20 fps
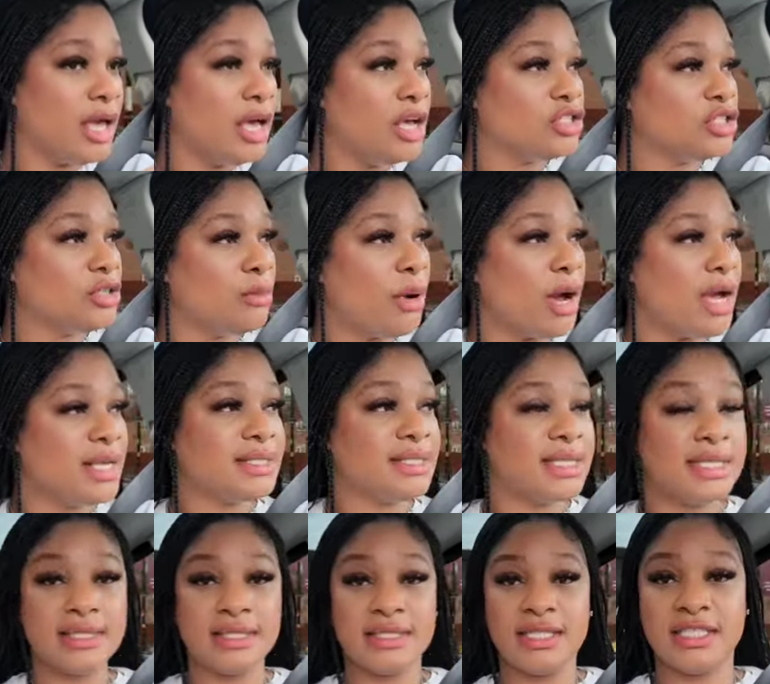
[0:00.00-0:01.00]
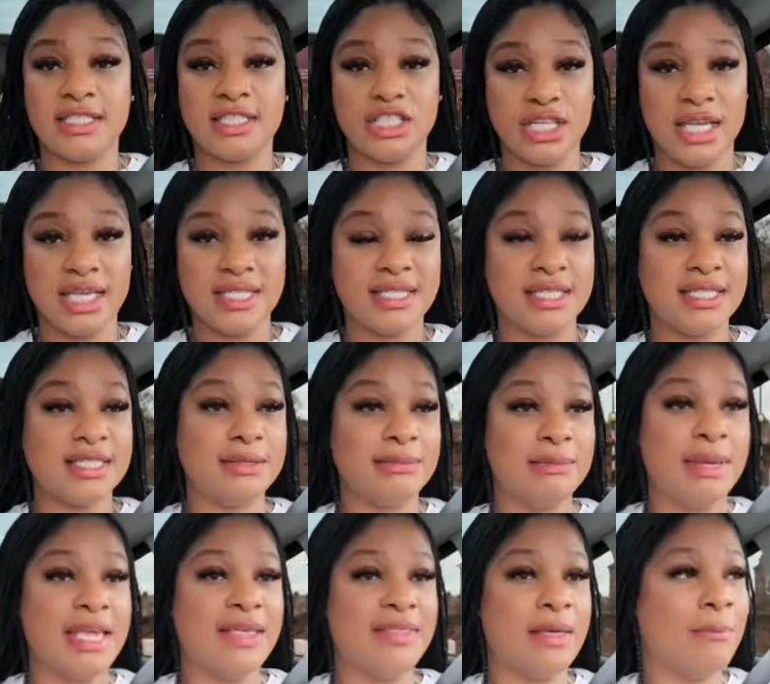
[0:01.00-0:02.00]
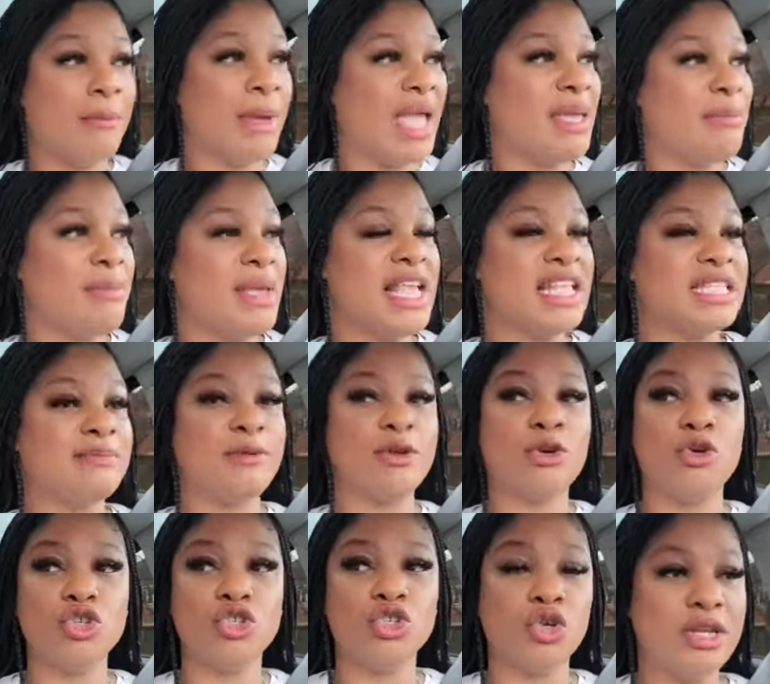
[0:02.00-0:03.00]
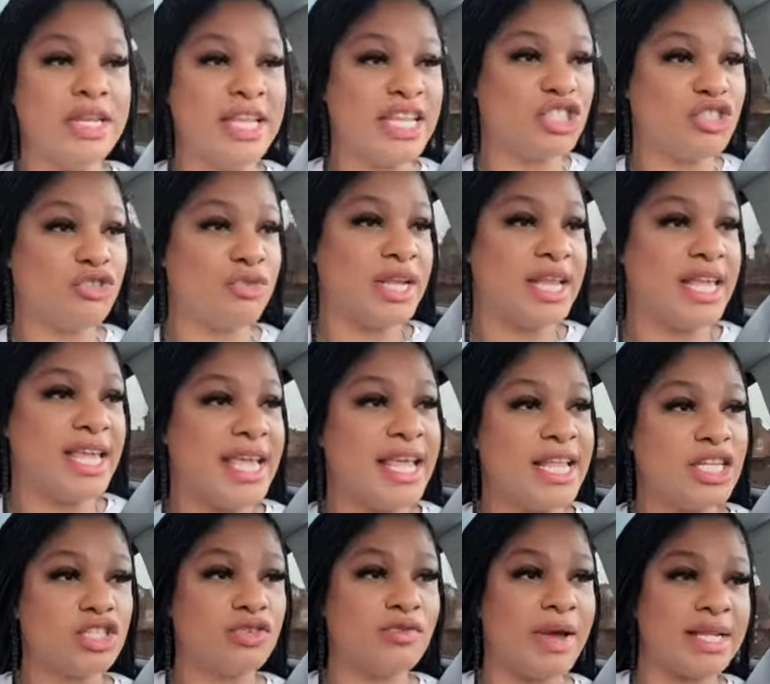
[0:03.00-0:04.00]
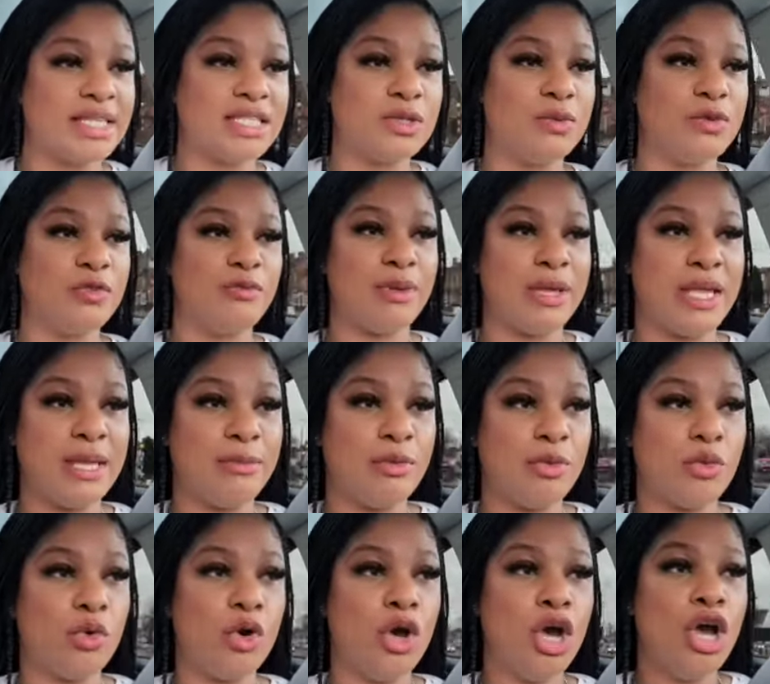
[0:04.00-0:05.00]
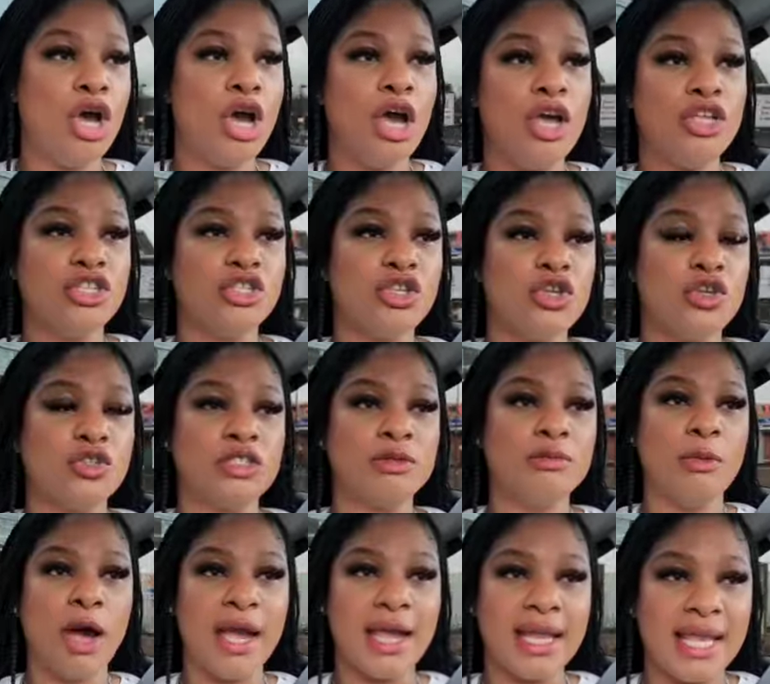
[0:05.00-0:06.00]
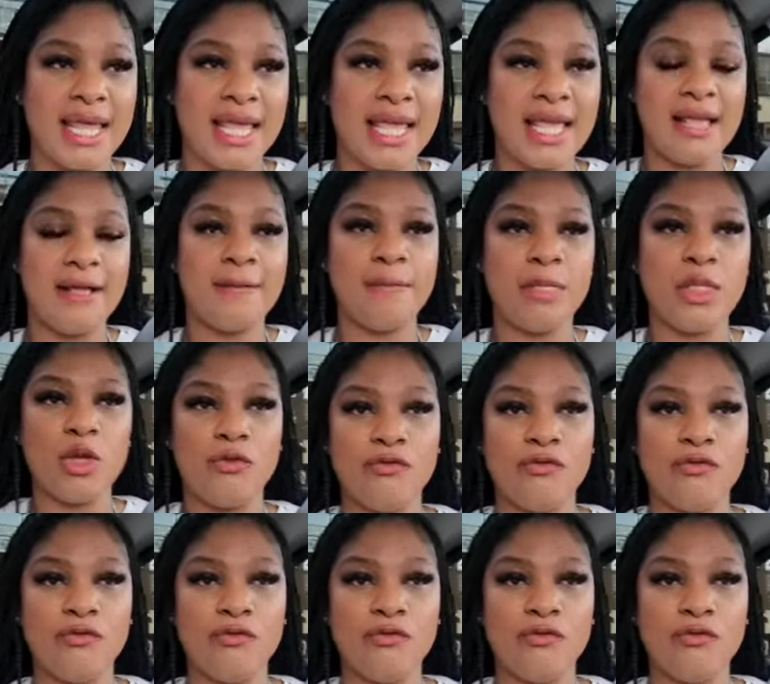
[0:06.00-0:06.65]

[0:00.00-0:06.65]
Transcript: So my sister suggested to me that maybe it's because you're literally interacting with people. So you're smiling, you're